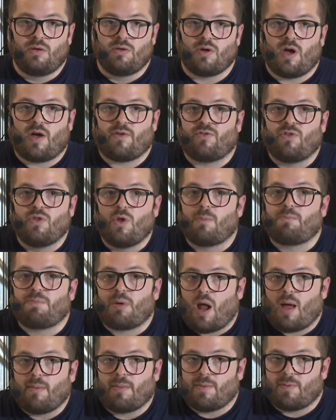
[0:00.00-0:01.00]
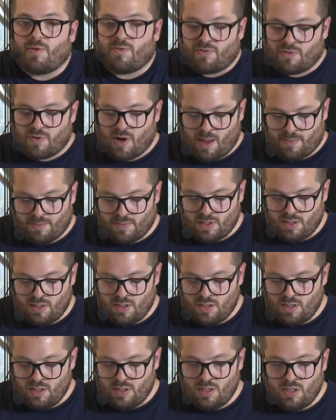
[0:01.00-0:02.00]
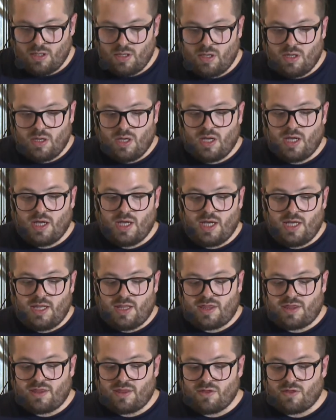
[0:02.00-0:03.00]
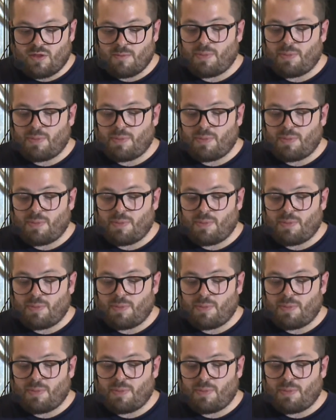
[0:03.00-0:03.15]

You have no problem of RAM. Is the